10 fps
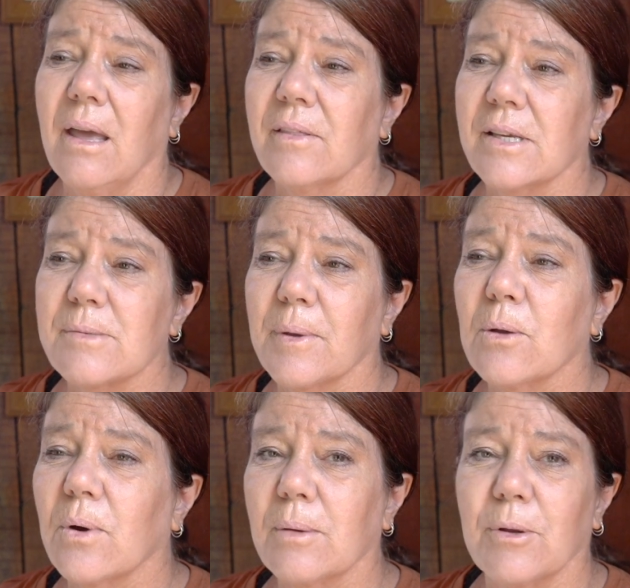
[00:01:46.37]
There's been
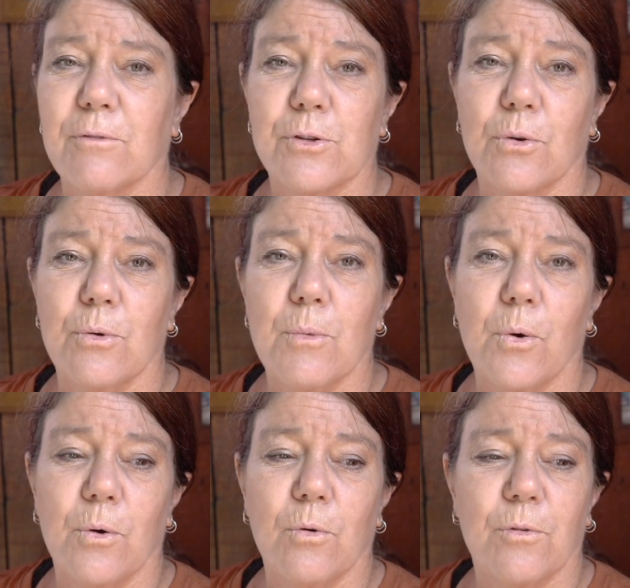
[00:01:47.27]
quite a bit of
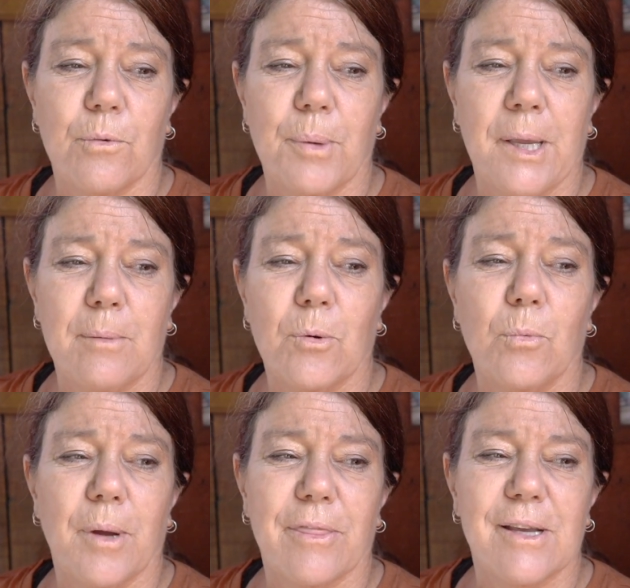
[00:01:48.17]
turmoil for people,
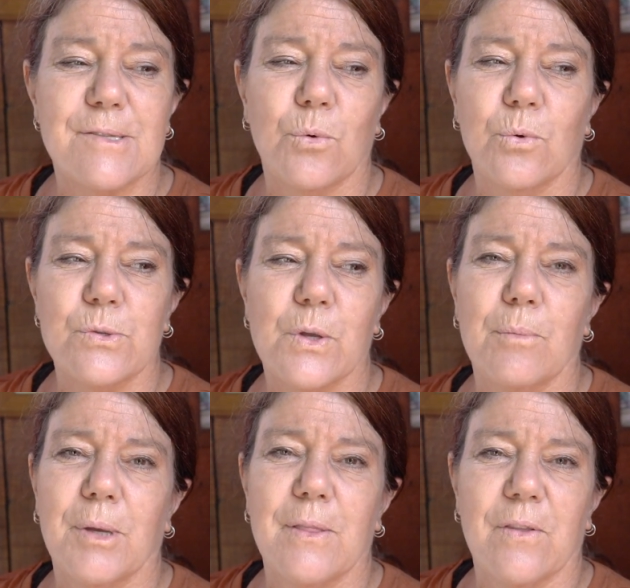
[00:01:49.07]
but there's also
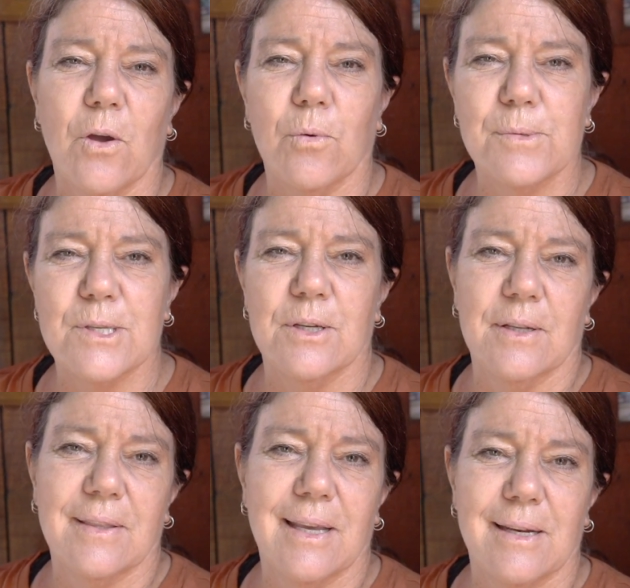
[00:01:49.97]
been the
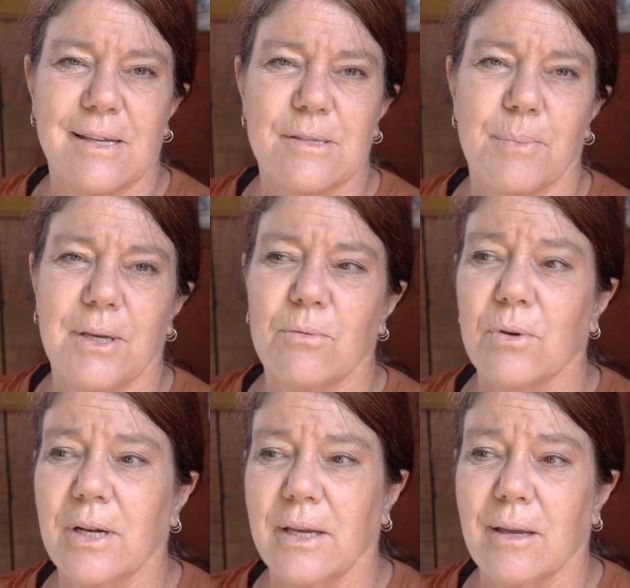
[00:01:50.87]
opposite, and that has been
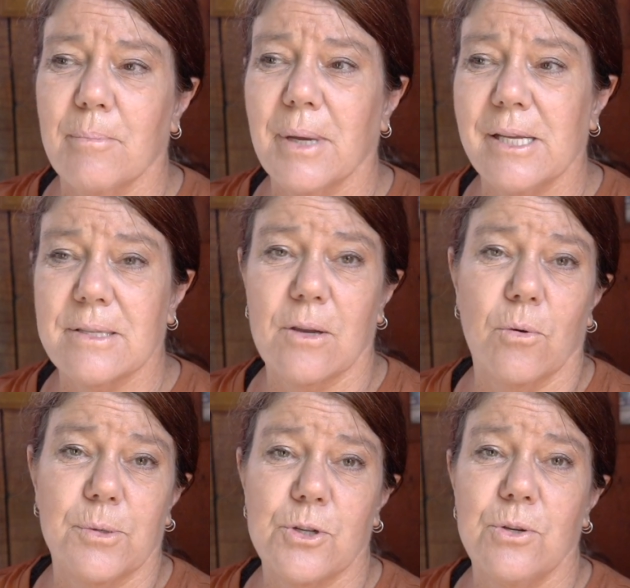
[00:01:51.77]
really amazing
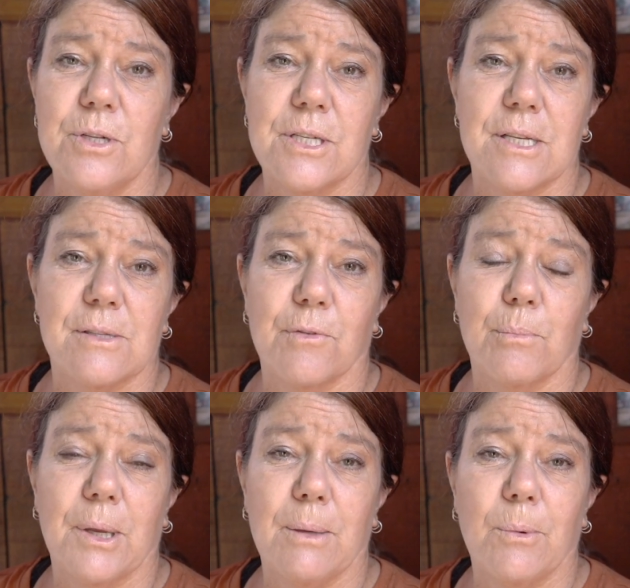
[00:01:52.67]
opportunities for
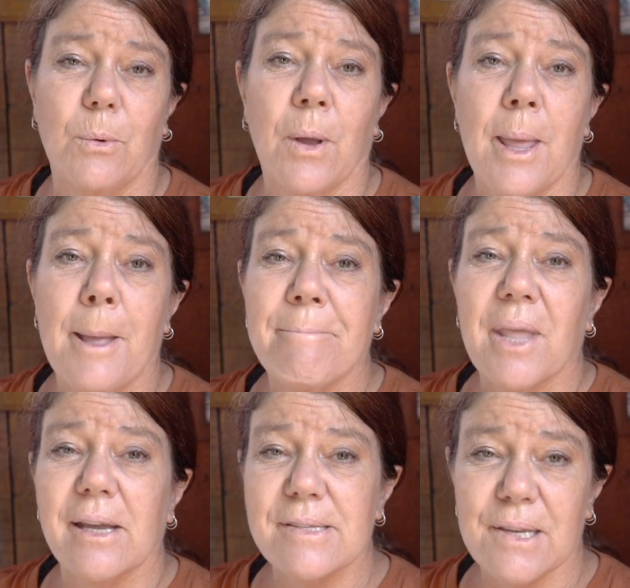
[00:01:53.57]
people
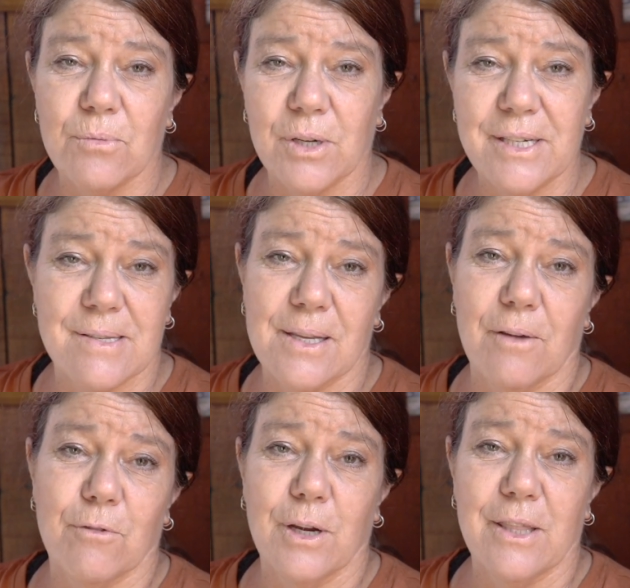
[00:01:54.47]
as they're
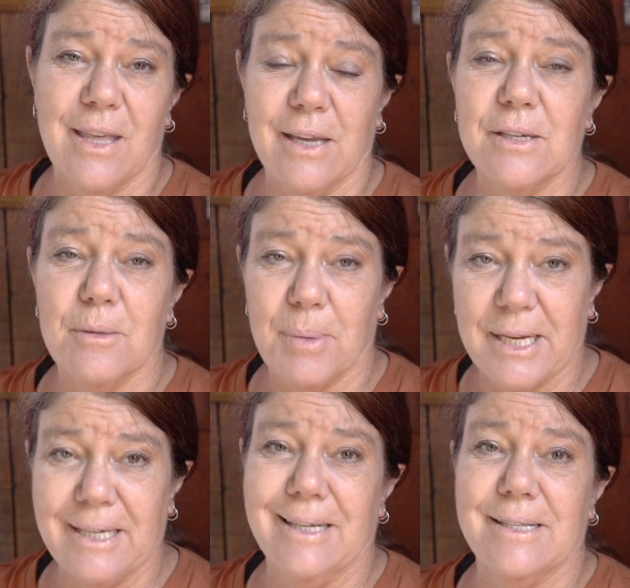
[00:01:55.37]
rediscovering their
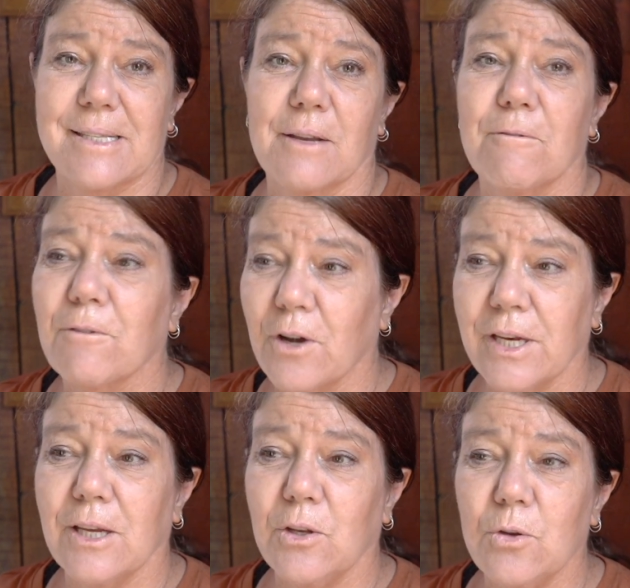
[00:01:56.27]
independence and
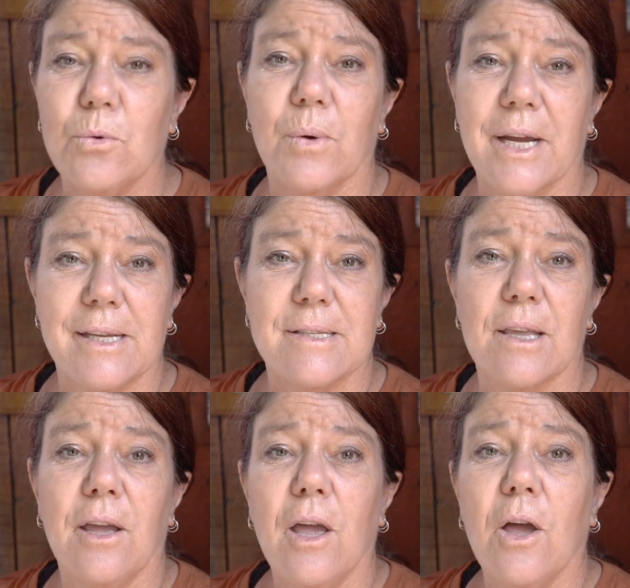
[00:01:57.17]
finding new ways
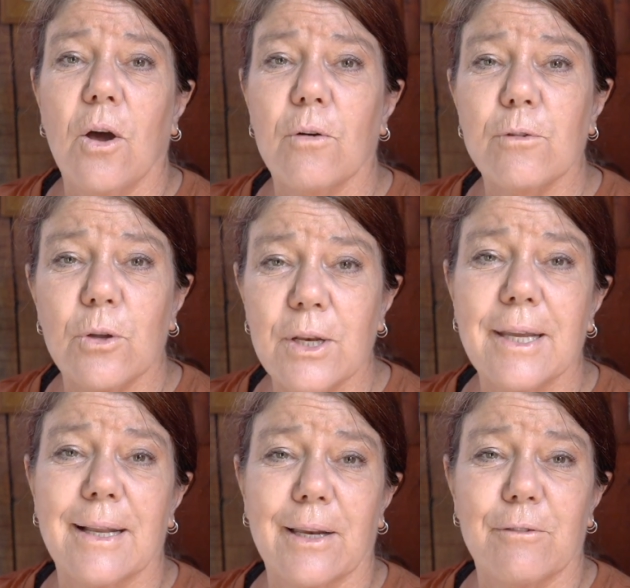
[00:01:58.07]
of
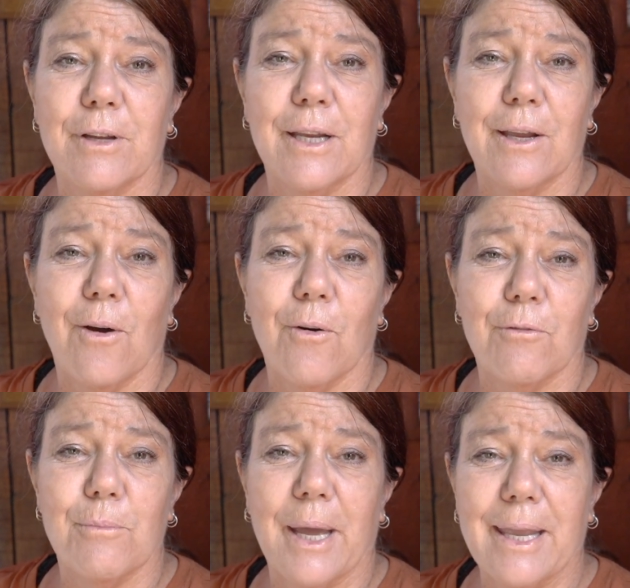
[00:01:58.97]
earning a living,
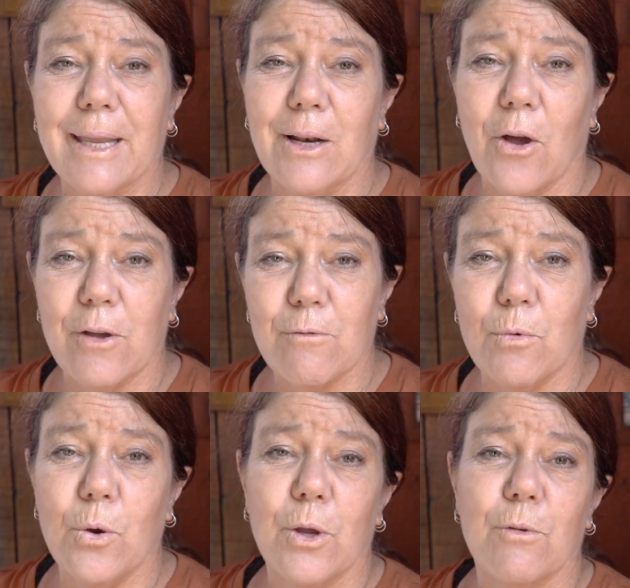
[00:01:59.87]
of making life
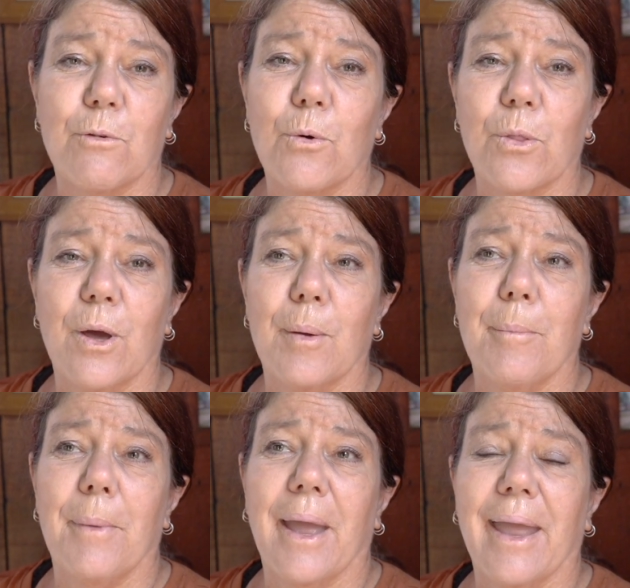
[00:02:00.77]
work for
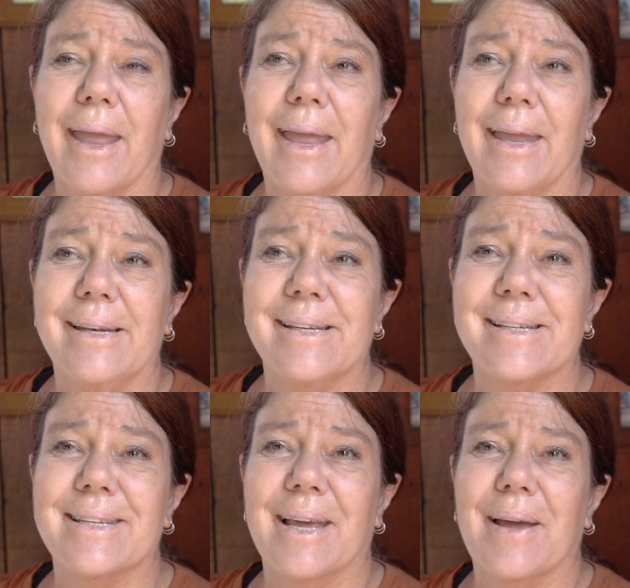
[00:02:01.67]
them. And